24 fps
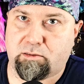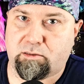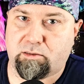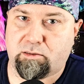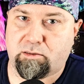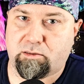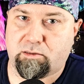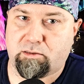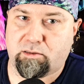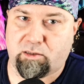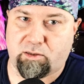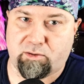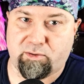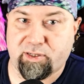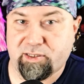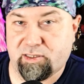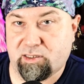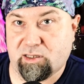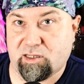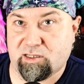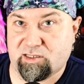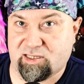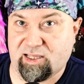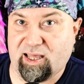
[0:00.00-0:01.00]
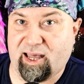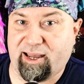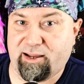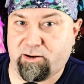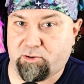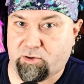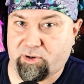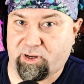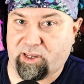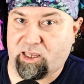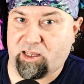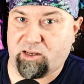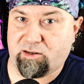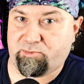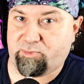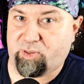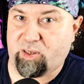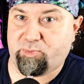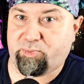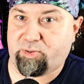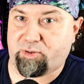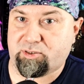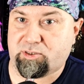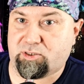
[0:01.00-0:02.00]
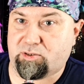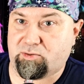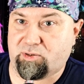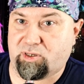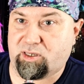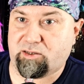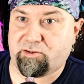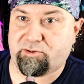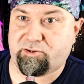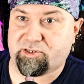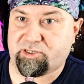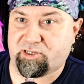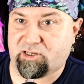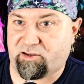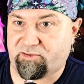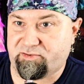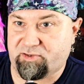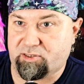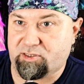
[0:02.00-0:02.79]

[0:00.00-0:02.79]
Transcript: So it's it's that, or eat people to heal yourself.